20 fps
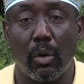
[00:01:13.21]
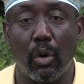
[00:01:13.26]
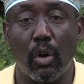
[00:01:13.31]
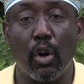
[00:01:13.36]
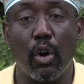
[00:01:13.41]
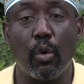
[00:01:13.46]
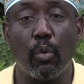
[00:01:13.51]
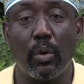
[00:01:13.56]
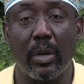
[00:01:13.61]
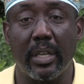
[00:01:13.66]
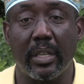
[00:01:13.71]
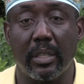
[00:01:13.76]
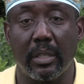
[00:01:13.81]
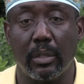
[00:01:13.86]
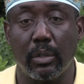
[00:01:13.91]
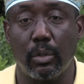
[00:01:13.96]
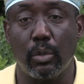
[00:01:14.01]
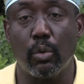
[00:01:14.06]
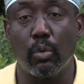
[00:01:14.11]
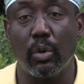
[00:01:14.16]
always
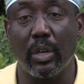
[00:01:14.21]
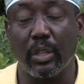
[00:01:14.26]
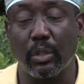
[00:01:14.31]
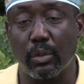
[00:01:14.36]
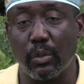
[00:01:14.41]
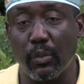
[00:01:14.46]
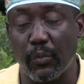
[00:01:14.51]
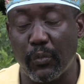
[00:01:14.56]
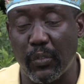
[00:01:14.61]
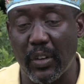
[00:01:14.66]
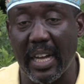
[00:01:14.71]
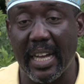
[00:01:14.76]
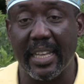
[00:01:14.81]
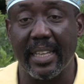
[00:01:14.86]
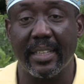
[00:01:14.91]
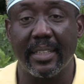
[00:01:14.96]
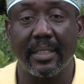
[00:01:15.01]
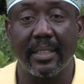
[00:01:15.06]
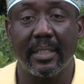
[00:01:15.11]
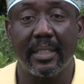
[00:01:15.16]
you want to
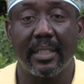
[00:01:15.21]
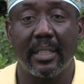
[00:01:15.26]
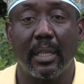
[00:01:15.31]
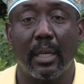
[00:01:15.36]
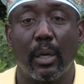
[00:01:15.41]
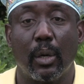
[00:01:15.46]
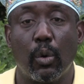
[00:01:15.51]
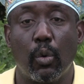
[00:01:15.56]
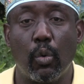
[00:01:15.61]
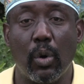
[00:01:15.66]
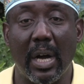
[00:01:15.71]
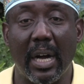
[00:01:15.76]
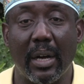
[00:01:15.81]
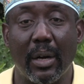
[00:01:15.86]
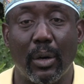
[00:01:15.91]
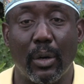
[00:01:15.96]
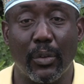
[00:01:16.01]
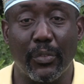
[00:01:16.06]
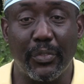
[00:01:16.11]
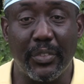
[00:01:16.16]
find one
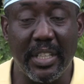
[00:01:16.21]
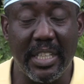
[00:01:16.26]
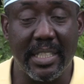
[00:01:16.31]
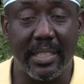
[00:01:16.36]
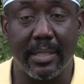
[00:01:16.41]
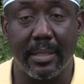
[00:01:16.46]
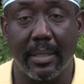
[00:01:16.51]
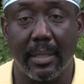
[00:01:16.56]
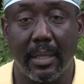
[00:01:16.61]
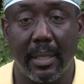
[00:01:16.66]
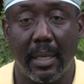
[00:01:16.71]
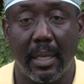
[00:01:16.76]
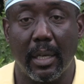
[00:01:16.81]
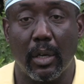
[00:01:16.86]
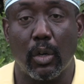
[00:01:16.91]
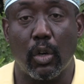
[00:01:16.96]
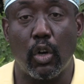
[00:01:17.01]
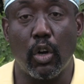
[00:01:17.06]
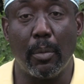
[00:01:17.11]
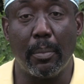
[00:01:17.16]
of these
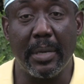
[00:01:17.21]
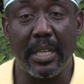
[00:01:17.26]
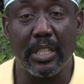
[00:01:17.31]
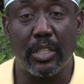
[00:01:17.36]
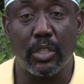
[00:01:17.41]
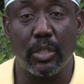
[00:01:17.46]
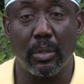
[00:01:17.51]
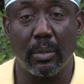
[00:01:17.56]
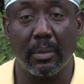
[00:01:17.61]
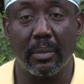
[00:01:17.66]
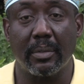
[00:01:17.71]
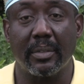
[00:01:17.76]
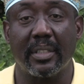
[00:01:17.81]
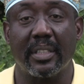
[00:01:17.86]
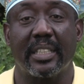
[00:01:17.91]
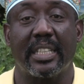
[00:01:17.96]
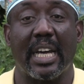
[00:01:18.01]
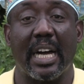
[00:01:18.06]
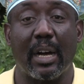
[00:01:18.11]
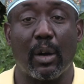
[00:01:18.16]
commission
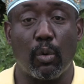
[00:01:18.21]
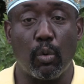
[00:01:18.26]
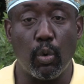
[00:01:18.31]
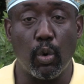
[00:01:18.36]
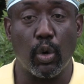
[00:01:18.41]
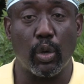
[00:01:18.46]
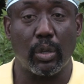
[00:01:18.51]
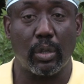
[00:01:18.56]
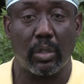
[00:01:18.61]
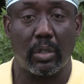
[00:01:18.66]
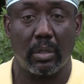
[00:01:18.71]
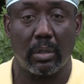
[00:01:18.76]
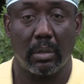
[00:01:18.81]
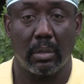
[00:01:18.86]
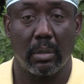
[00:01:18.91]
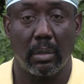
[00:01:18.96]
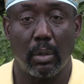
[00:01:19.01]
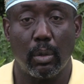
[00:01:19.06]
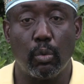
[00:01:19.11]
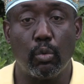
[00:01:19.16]
that work
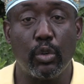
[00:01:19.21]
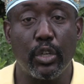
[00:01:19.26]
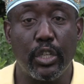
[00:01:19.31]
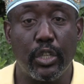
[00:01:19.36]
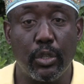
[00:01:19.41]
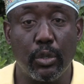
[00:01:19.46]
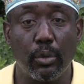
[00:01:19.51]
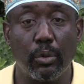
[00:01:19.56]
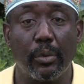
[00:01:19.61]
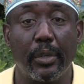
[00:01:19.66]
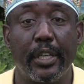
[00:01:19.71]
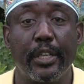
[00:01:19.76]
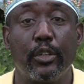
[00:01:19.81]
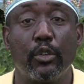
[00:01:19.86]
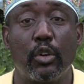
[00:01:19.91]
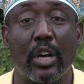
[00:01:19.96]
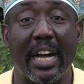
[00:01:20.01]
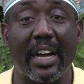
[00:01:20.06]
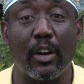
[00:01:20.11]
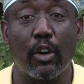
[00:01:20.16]
with you if
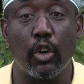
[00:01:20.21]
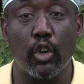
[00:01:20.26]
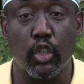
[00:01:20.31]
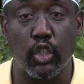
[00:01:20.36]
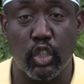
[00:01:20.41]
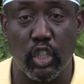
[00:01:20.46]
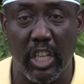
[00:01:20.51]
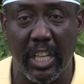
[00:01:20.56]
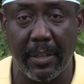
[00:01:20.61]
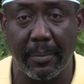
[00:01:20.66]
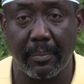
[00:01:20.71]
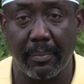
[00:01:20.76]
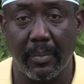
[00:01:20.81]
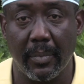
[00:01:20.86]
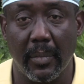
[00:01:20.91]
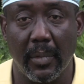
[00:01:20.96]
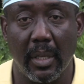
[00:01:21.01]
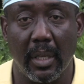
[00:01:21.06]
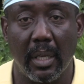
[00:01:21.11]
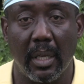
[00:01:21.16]
you have Oche
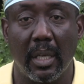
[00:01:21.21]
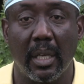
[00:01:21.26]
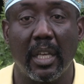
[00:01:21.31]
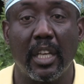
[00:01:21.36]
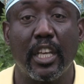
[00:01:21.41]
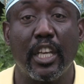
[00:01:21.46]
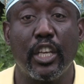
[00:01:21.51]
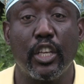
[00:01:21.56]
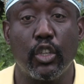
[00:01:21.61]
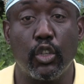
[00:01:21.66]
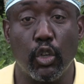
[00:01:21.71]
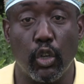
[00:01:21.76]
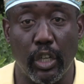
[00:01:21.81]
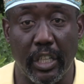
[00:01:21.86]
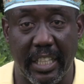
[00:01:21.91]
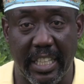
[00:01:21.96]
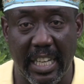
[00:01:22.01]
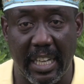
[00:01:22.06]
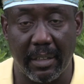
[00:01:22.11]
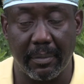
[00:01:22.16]
in your
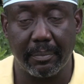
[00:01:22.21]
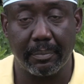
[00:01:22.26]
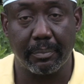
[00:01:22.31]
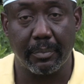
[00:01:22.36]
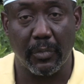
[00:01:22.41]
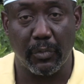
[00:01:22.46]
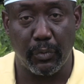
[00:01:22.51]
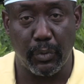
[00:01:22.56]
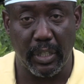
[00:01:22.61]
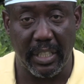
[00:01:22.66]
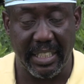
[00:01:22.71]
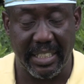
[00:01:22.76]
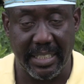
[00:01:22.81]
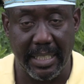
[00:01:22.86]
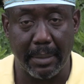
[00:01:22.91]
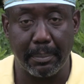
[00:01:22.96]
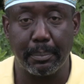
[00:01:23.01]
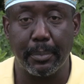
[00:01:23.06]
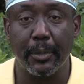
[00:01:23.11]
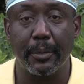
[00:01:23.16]
Ita, for
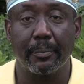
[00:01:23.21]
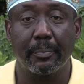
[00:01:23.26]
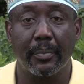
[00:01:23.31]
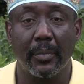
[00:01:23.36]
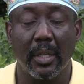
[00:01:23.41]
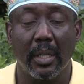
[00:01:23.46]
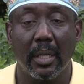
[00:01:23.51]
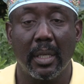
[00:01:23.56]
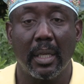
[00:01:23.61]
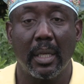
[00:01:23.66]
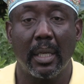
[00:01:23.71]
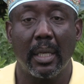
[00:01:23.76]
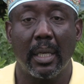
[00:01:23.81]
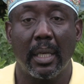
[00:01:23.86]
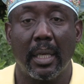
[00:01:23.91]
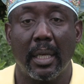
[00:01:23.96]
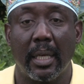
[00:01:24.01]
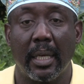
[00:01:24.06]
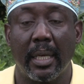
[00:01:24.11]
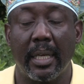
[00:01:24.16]
example.
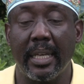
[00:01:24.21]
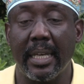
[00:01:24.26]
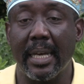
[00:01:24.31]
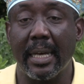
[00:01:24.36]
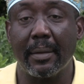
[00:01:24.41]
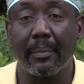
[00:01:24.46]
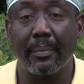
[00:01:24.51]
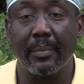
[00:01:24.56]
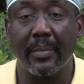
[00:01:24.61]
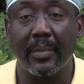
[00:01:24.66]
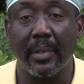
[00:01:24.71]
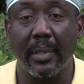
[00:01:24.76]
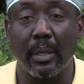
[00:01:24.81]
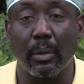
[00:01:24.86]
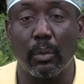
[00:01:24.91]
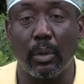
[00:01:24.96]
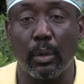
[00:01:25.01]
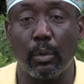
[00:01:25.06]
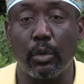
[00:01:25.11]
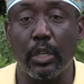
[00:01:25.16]
Here,
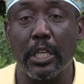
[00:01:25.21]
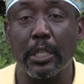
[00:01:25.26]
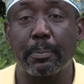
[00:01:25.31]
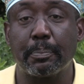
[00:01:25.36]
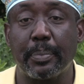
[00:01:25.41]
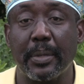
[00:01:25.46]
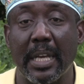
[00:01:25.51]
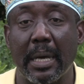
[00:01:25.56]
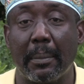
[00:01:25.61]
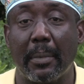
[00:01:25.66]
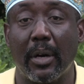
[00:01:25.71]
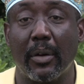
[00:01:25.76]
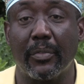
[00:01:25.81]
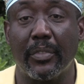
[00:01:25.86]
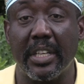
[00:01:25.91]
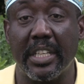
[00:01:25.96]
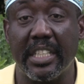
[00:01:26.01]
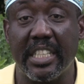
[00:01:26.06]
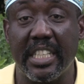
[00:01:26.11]
when we speak about the